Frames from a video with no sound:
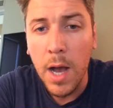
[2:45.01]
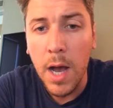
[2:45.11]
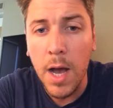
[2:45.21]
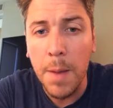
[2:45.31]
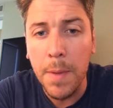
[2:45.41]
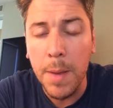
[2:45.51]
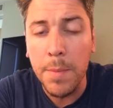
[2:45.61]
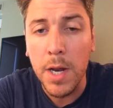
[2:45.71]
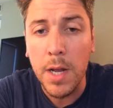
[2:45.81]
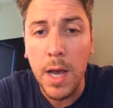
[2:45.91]

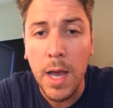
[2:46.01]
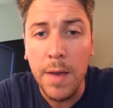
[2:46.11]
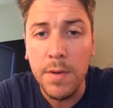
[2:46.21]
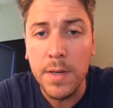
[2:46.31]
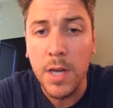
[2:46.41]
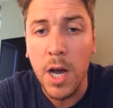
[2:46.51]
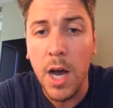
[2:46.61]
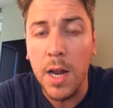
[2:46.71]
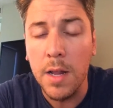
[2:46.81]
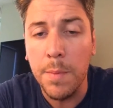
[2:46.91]
I haven't
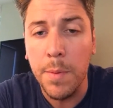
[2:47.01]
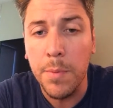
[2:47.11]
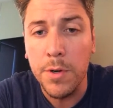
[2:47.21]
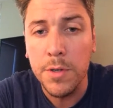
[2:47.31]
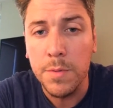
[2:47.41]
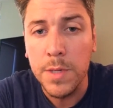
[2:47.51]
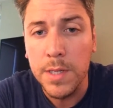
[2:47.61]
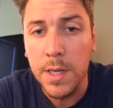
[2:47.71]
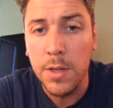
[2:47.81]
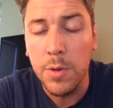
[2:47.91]
taught a proportional
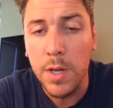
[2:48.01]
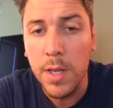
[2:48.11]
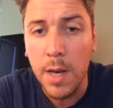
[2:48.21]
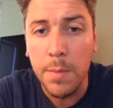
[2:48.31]
reasoning unit yet.